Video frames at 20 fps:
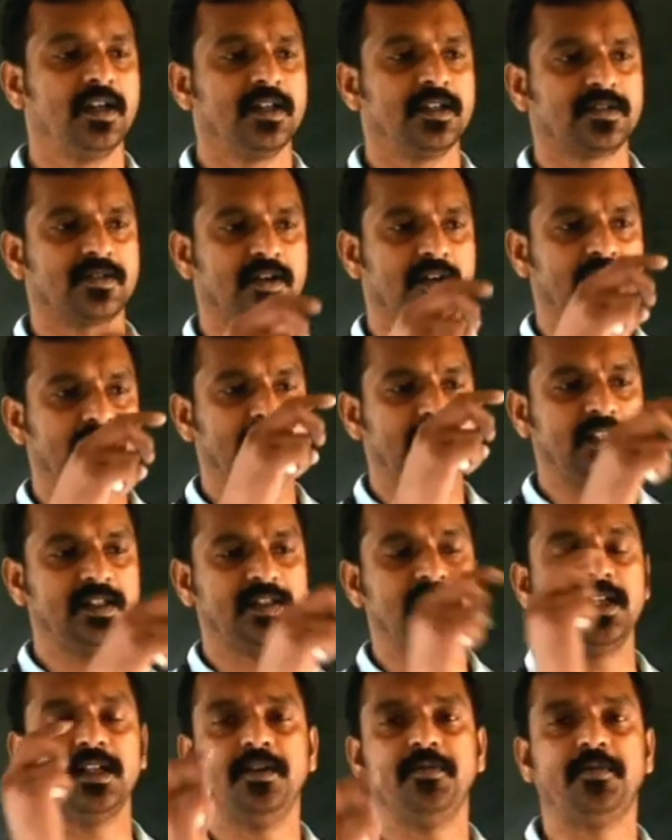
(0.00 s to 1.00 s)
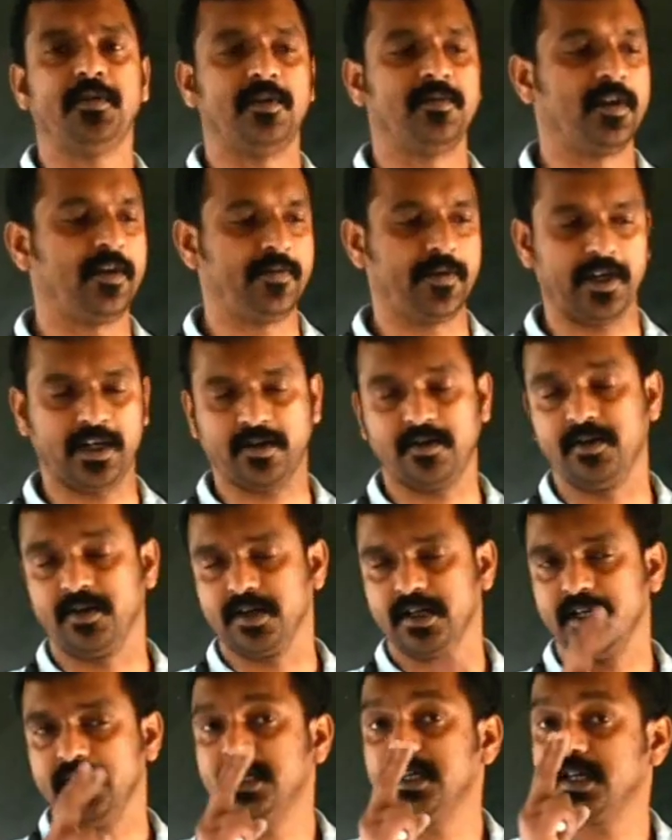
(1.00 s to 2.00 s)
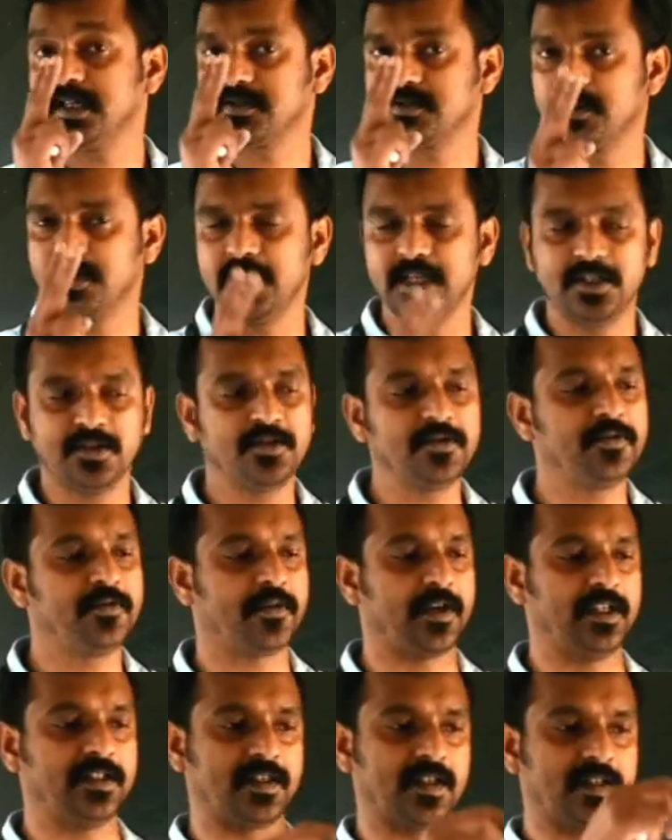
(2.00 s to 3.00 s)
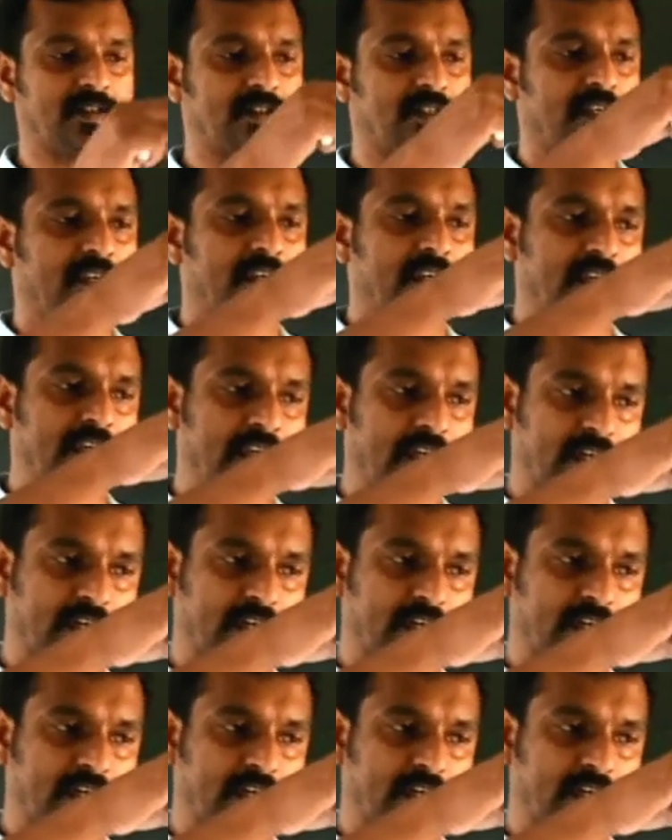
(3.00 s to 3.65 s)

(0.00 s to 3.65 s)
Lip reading: So it is in the form of a cone. It has only two faces. A